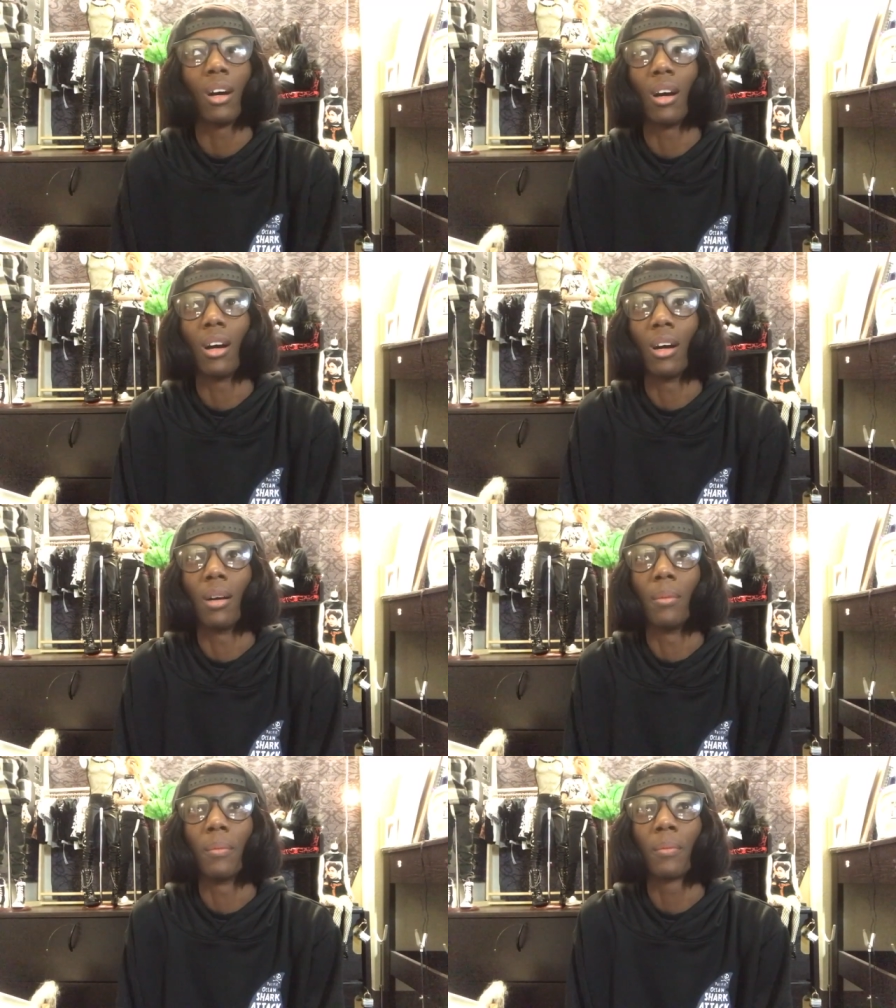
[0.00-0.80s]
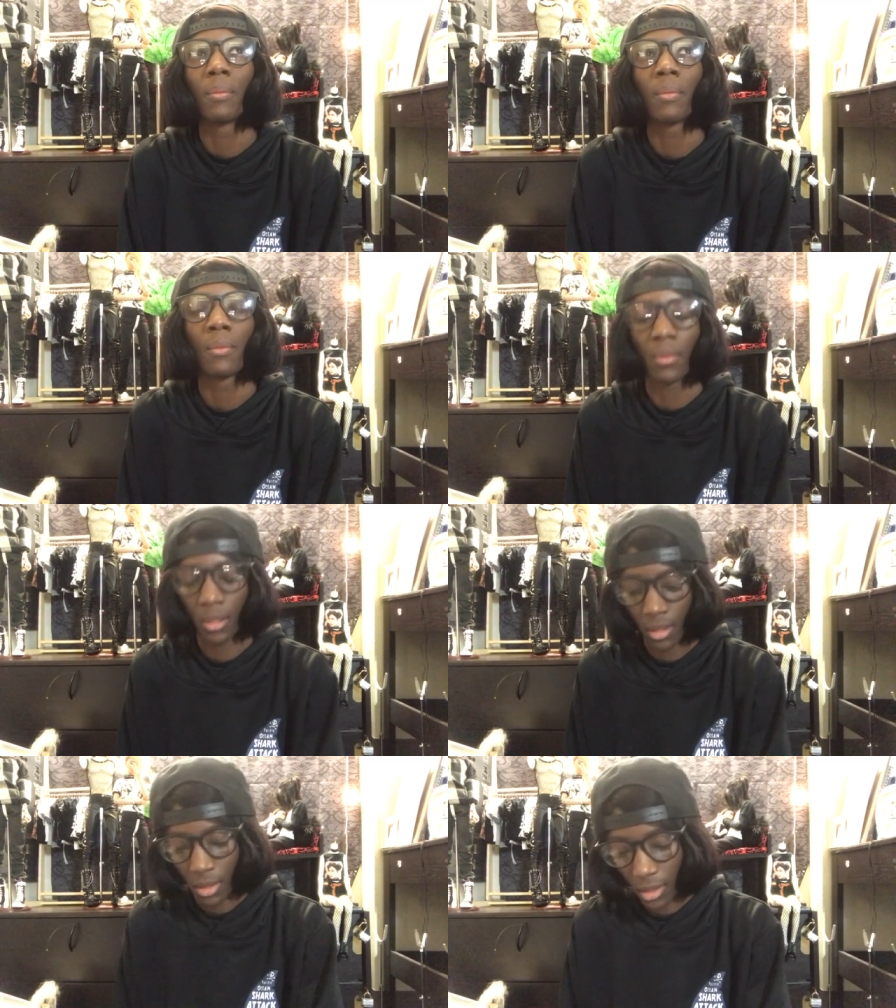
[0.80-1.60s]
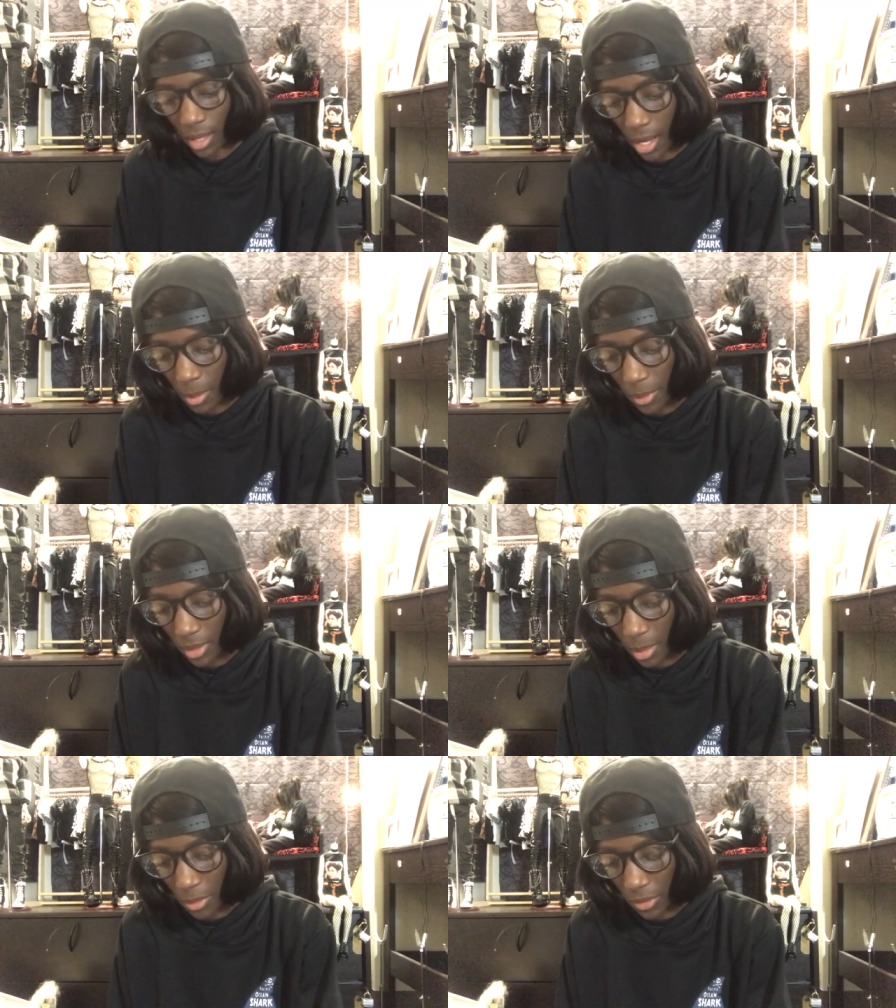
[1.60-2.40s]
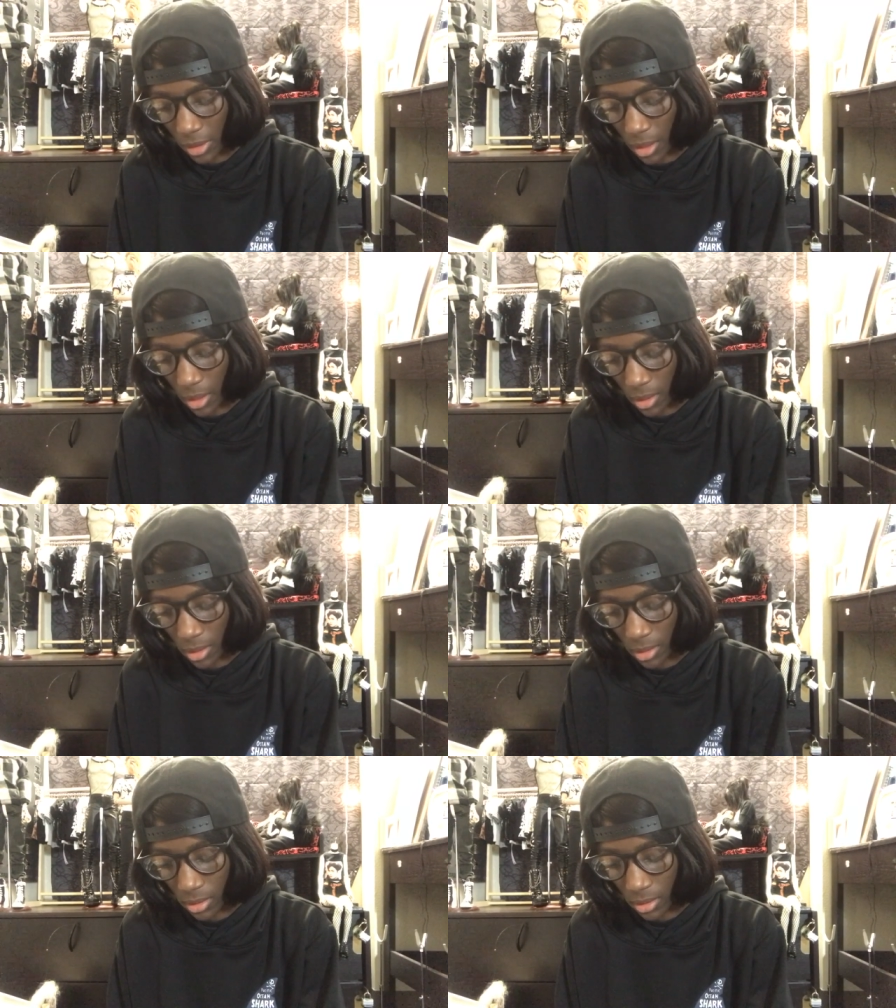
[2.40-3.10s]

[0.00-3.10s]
Um, I don't remember the name of her doll.